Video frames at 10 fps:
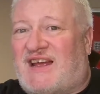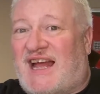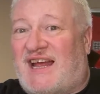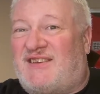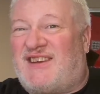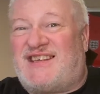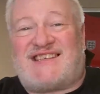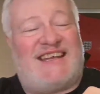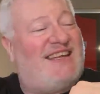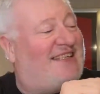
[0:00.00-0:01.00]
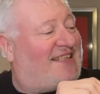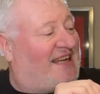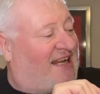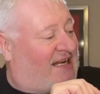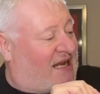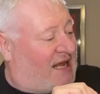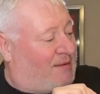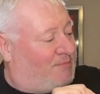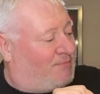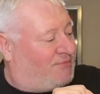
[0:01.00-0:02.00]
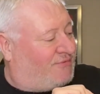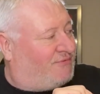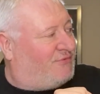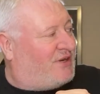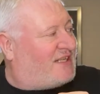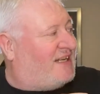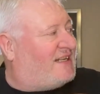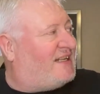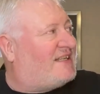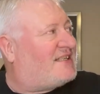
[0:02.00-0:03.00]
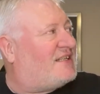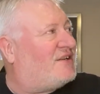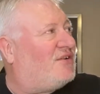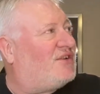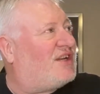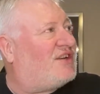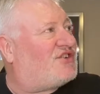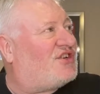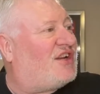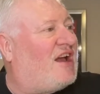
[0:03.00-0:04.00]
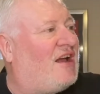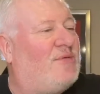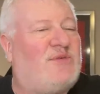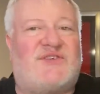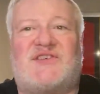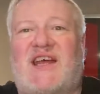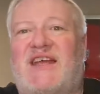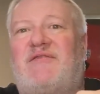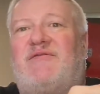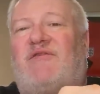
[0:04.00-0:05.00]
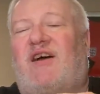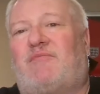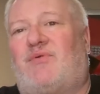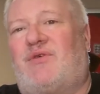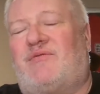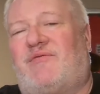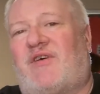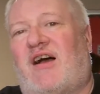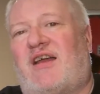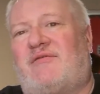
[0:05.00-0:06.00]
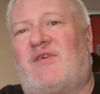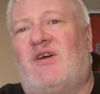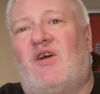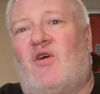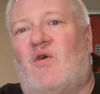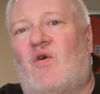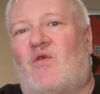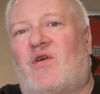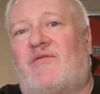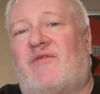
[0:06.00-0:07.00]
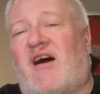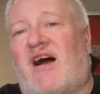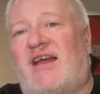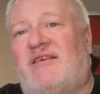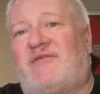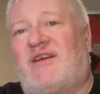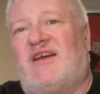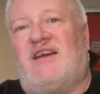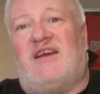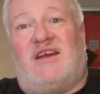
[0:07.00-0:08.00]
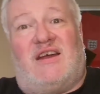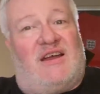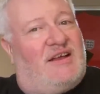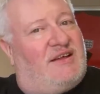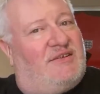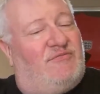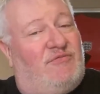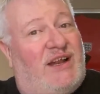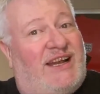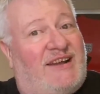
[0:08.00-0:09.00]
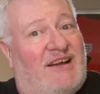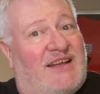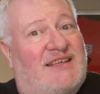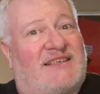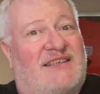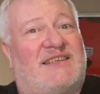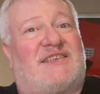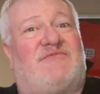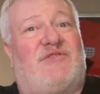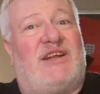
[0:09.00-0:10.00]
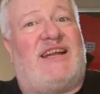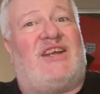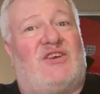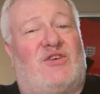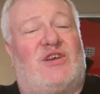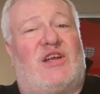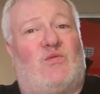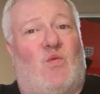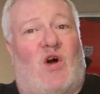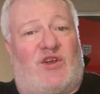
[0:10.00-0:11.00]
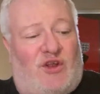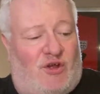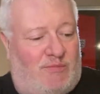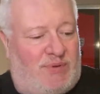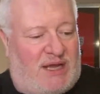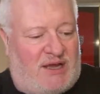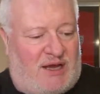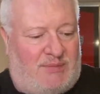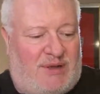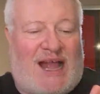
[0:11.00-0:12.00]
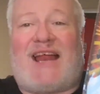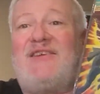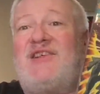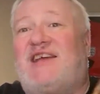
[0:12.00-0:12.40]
and this is in a pretty decent condition. I would say 5.5 or a 5. Really nice. This is a really good Whatnot pickup. And they